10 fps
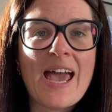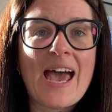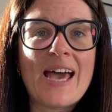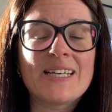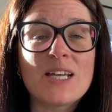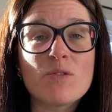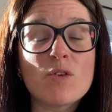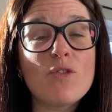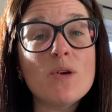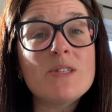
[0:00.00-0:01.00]
and gives a
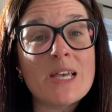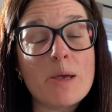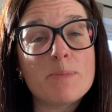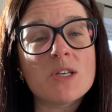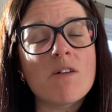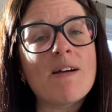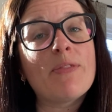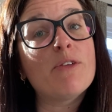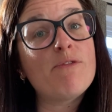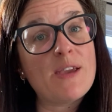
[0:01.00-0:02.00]
few tips
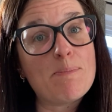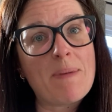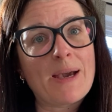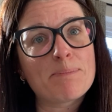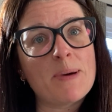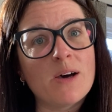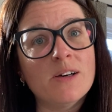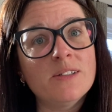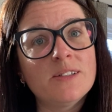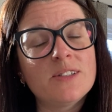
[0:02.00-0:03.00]
around the feedback
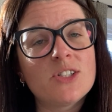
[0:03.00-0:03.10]
part,